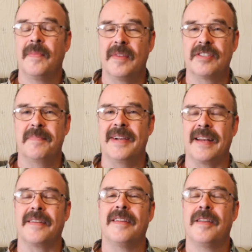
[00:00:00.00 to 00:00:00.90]
There's
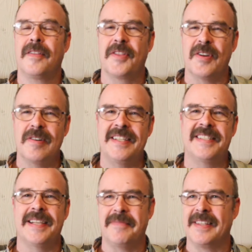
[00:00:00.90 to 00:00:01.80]
about
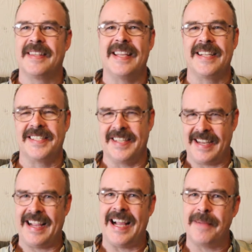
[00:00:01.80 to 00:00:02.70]
37 things that
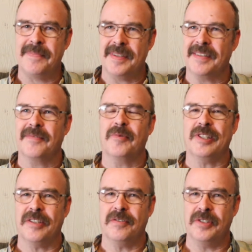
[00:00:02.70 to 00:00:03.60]
happen
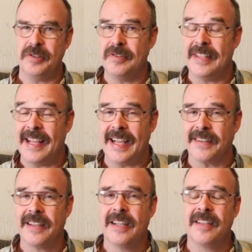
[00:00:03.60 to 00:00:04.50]
when you do
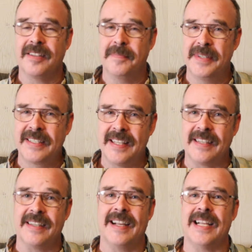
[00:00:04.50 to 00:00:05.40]
that. The big
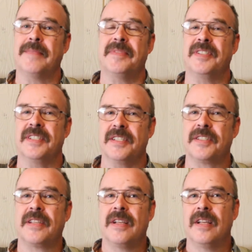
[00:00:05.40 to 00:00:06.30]
thing that happens
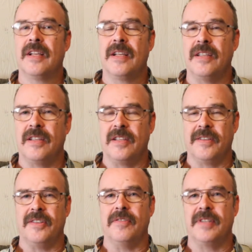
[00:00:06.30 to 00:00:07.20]
is
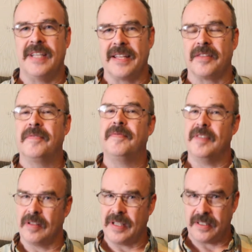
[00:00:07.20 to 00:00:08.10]
you get the
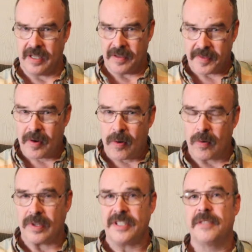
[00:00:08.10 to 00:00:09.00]
filling of the
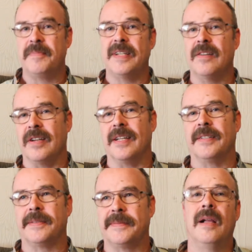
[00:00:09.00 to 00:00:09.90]
Holy Spirit.
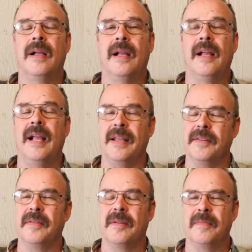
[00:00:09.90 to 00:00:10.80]

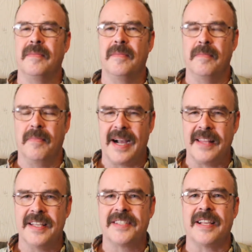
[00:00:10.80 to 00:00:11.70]
And by
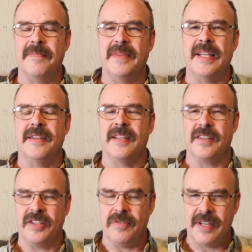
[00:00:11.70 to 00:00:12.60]
this I mean that you